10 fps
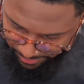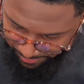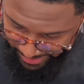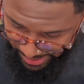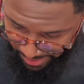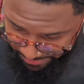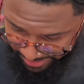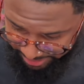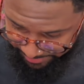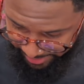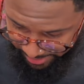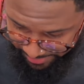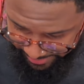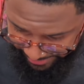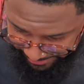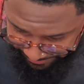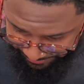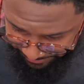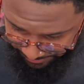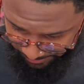Paired much better, but
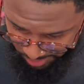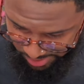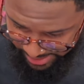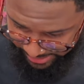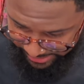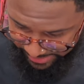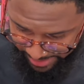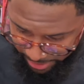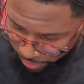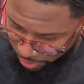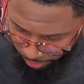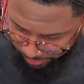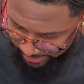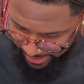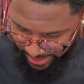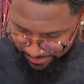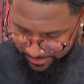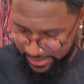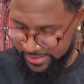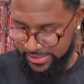y'all can't see my new girls yet.
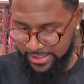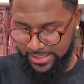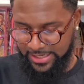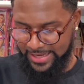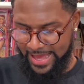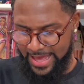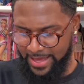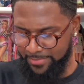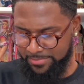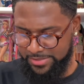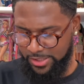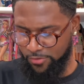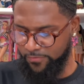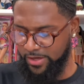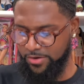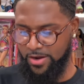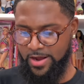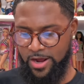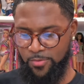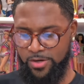They're still in the lab. I'm still figuring out
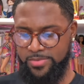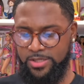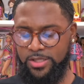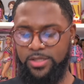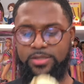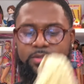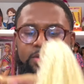how I want them to look.